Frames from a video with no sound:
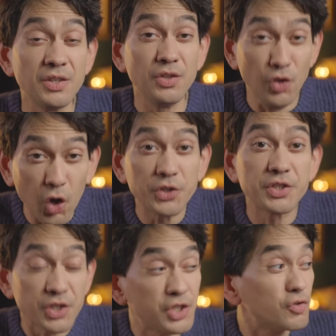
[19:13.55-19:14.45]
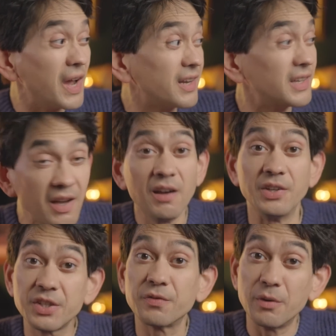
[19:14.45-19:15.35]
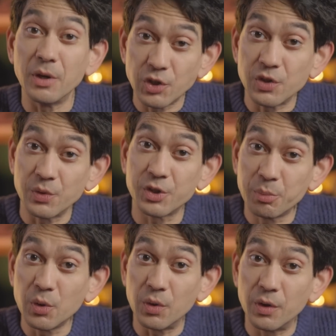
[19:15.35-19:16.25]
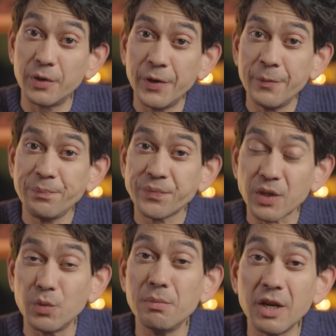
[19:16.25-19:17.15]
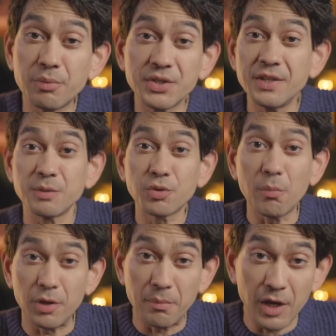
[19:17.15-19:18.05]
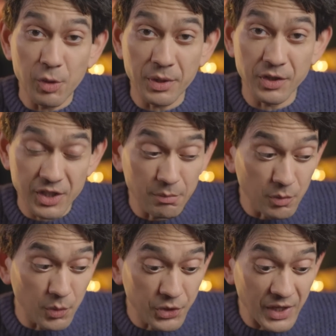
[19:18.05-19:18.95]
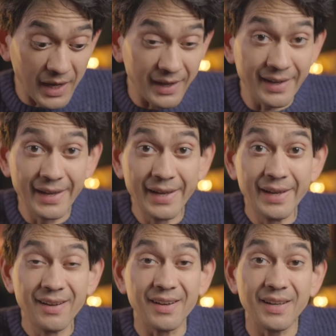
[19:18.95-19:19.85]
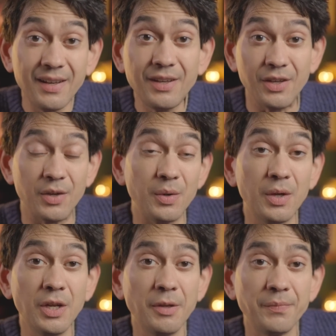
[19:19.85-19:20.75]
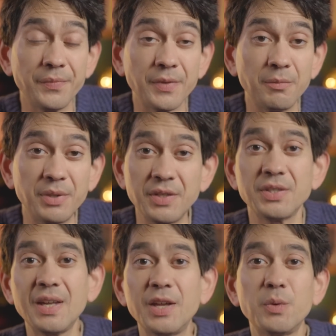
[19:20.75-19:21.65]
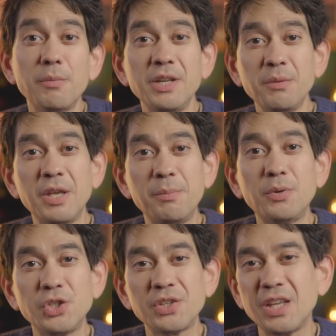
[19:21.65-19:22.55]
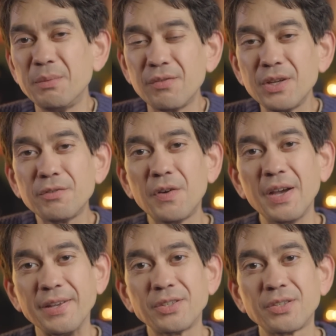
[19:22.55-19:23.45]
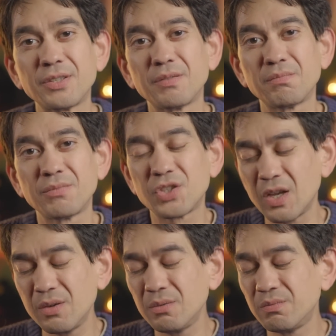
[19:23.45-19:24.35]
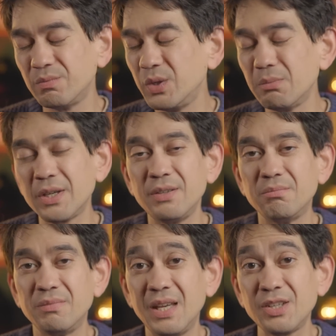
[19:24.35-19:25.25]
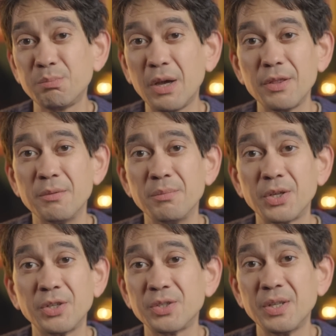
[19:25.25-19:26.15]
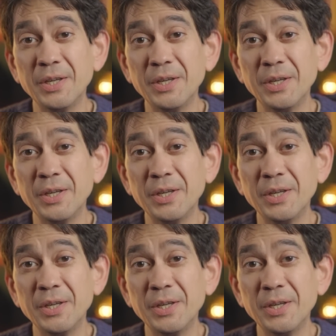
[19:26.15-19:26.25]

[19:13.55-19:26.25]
not to directly ask for emotional support. We might present a problem hoping someone will say, I hear you, but instead well-meaning people just keep giving advice. So we might yes but them because